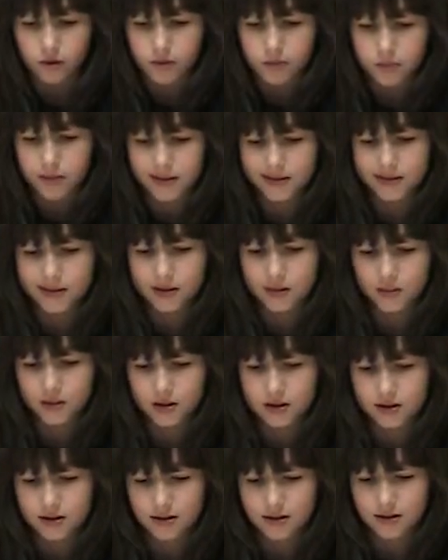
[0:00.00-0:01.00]
Pete's
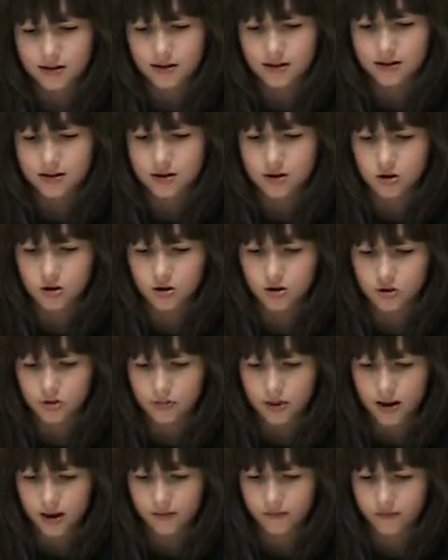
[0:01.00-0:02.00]
sandwich is too
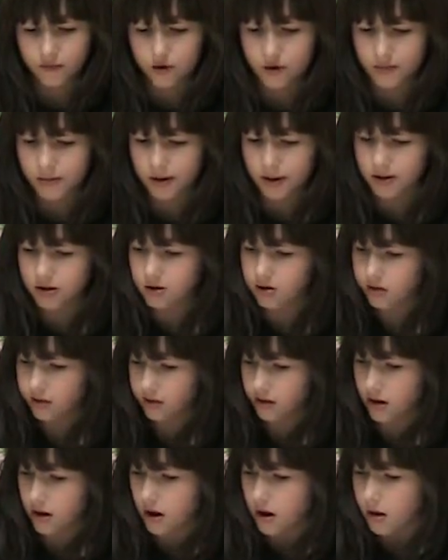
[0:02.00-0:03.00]
big for Pete to
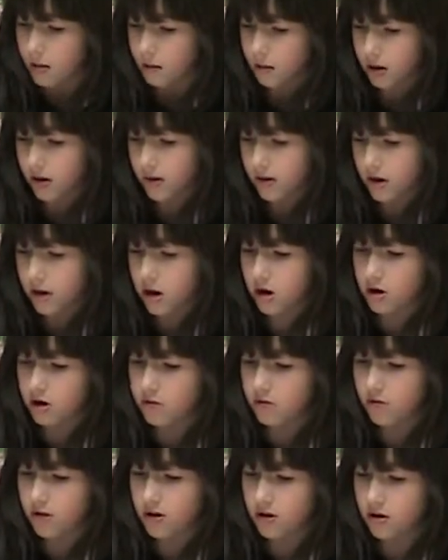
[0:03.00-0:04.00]
eat. Pete wonders
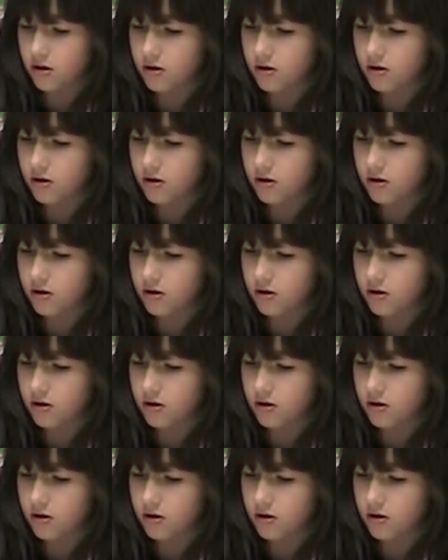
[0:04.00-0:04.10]
what